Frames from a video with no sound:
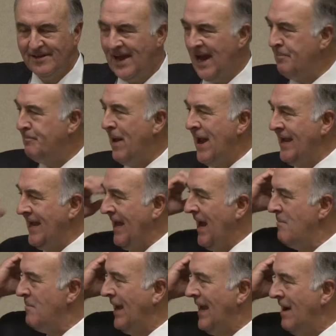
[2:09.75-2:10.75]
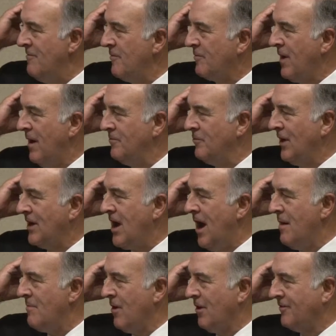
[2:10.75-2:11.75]
Hey, Penny, I might have them come to a
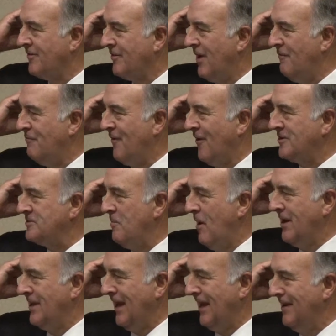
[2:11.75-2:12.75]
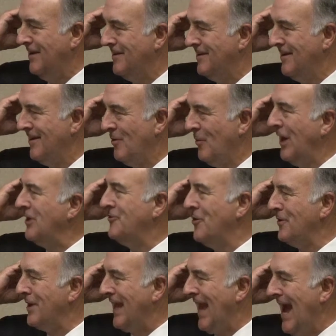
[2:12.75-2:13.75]
commerce first Monday. We could
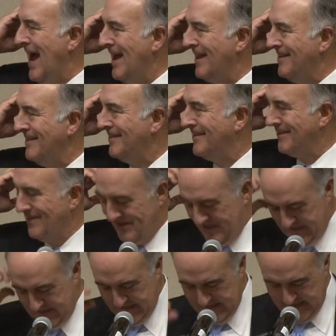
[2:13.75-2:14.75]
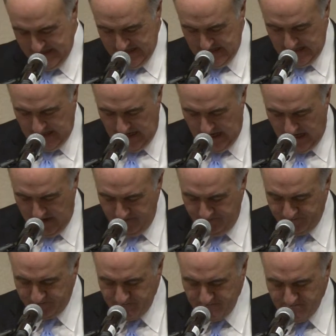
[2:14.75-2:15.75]
do it again. Couple